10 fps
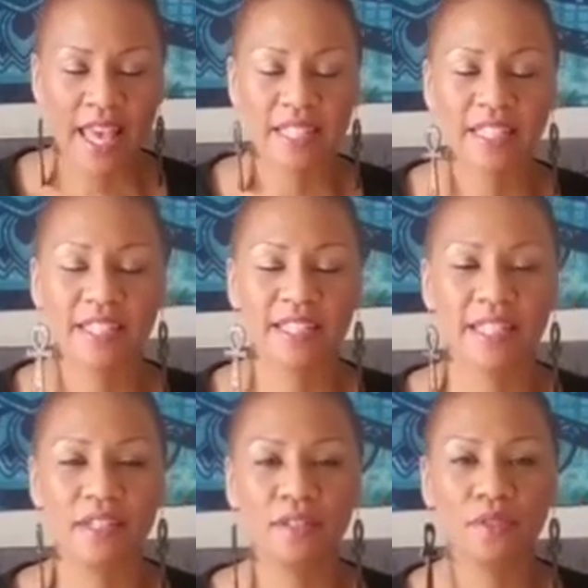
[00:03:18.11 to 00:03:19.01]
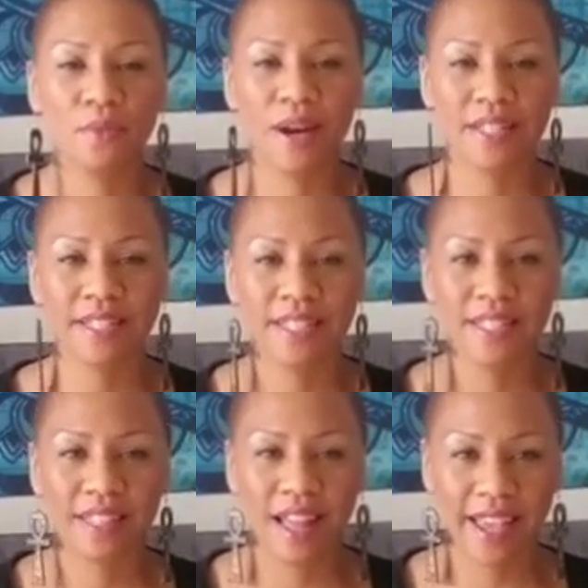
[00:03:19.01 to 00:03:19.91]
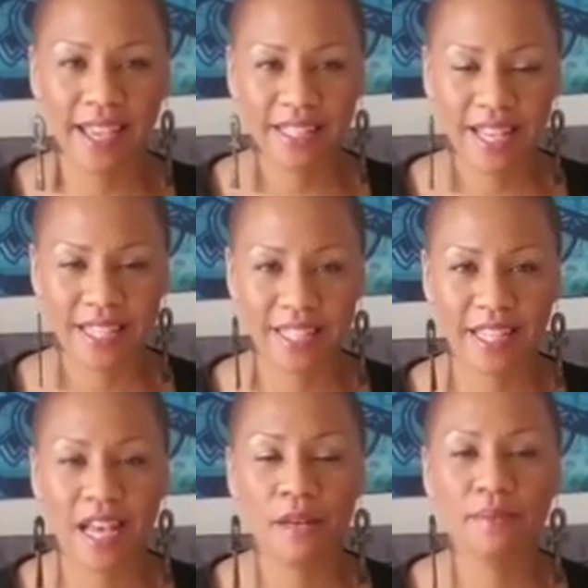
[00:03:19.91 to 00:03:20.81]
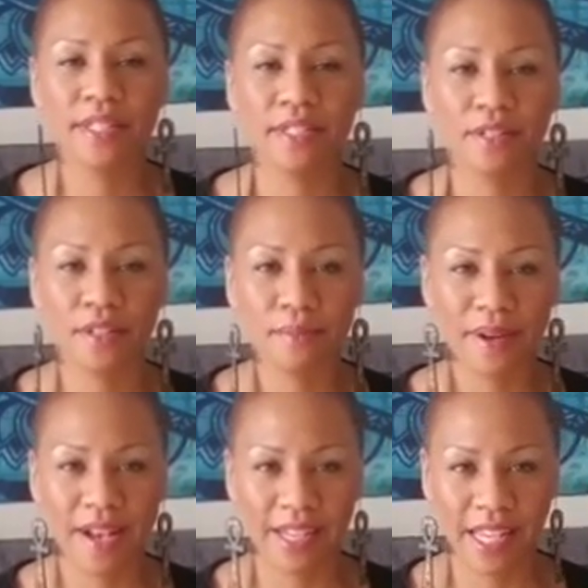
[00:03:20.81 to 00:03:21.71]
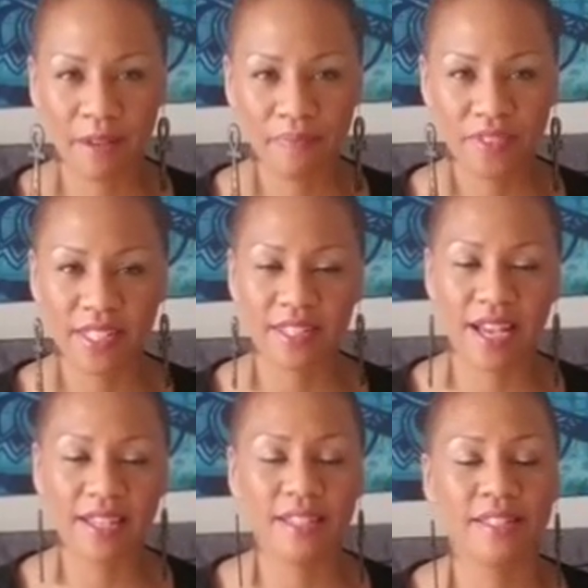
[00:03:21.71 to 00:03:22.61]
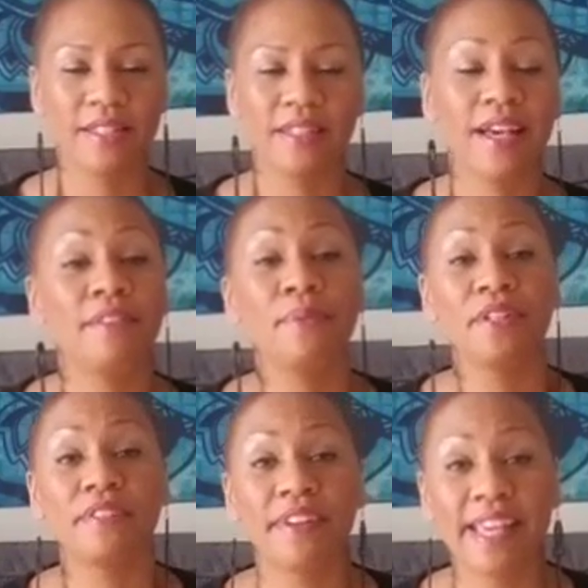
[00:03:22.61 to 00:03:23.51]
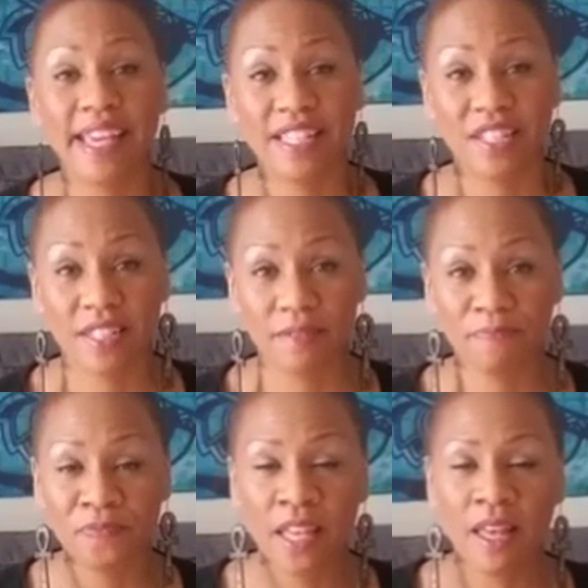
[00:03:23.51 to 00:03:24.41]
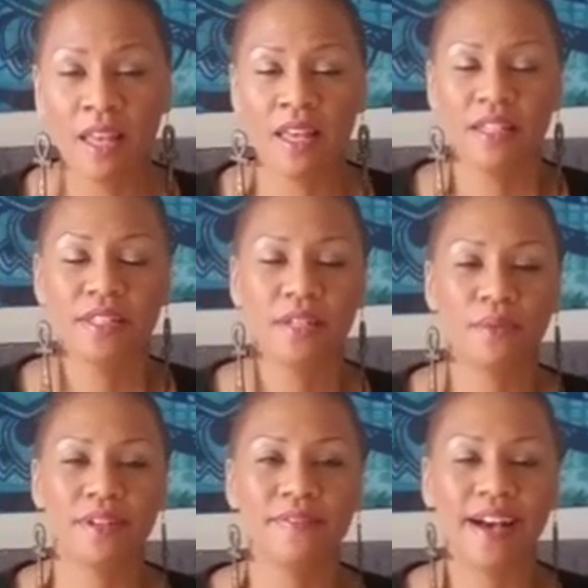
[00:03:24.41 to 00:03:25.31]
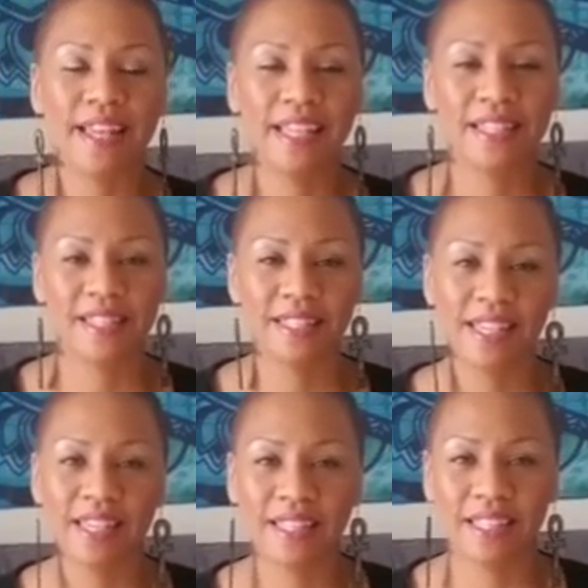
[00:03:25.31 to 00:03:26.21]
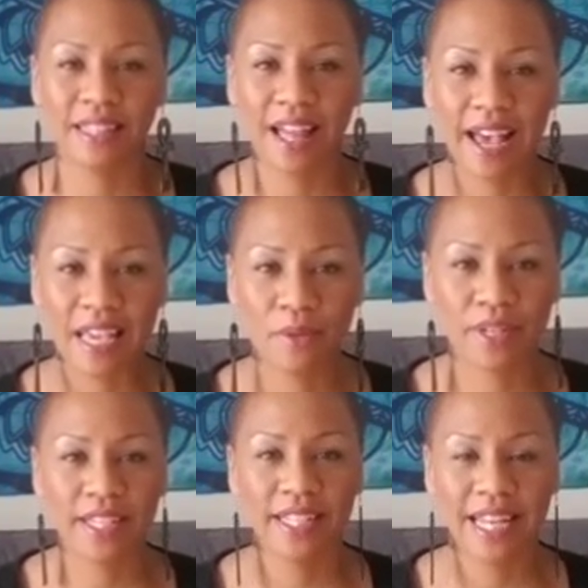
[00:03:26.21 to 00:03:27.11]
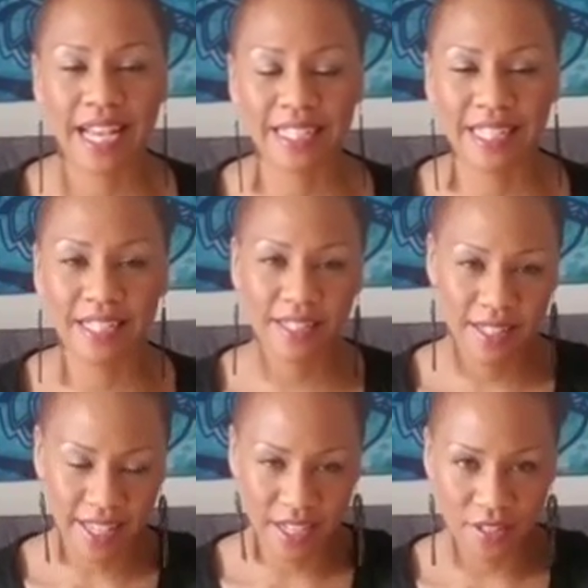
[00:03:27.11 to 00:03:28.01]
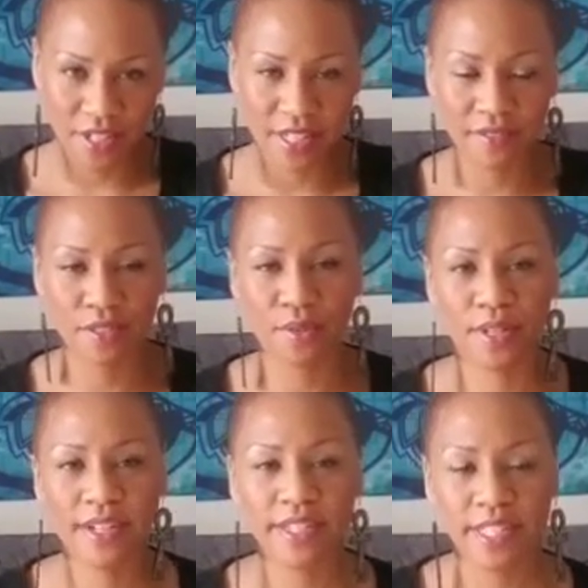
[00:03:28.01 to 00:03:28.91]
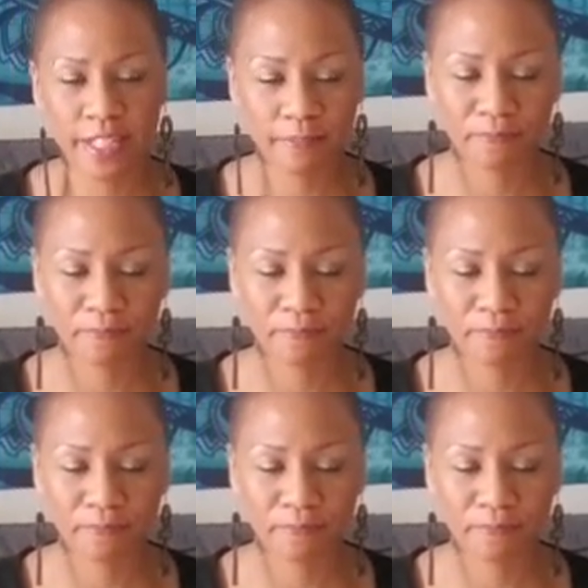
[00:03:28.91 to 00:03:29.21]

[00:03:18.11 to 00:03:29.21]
And just continue to watch this light as it comes into your body. This light is a light of purification. So we're inviting in this healing light. We're connecting to the energy of source.